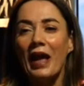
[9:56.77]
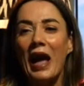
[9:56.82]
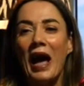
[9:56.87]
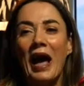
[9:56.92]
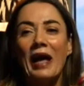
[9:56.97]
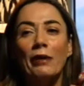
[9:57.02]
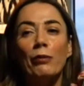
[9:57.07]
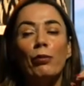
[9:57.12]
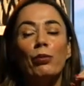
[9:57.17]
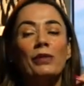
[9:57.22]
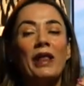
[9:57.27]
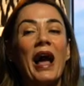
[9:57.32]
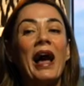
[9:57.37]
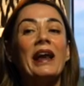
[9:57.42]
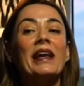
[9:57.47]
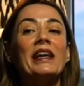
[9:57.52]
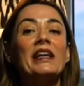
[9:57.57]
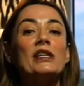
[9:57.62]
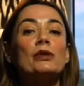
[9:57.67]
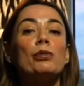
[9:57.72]
And
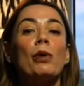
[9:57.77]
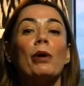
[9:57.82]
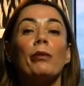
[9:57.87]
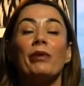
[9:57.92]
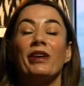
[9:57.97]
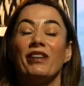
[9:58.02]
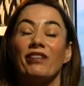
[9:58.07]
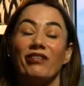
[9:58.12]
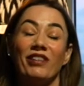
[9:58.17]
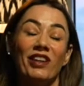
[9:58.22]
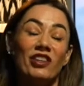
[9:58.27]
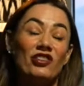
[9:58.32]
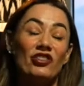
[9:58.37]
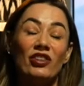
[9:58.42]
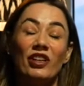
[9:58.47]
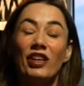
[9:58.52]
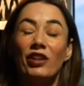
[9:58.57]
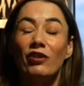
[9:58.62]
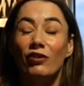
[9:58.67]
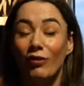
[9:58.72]
that is where we have
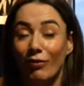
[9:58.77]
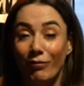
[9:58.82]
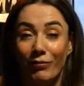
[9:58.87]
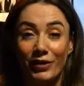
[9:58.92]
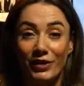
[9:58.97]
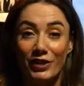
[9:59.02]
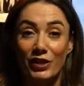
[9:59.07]
literally numbered